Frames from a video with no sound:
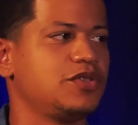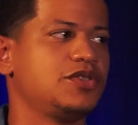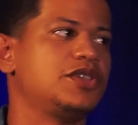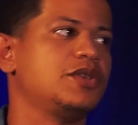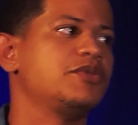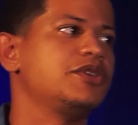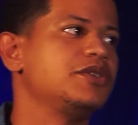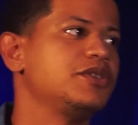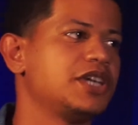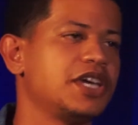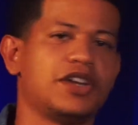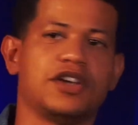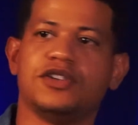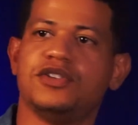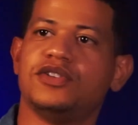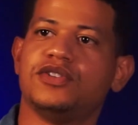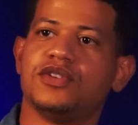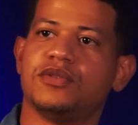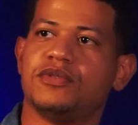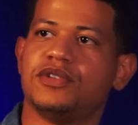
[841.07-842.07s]
see when you get on
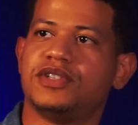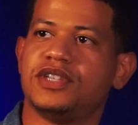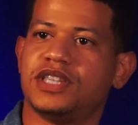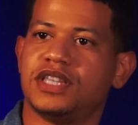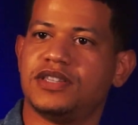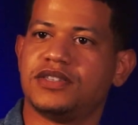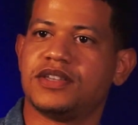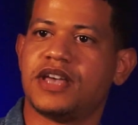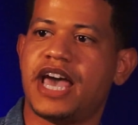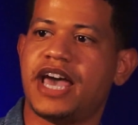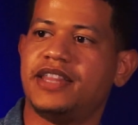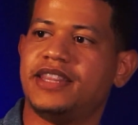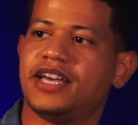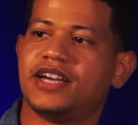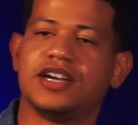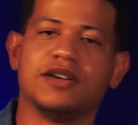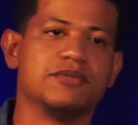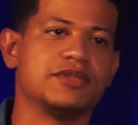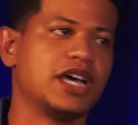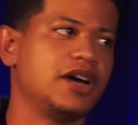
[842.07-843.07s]
YouTube, you see there's an ad that
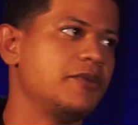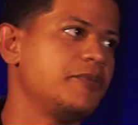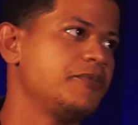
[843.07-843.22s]
comes out.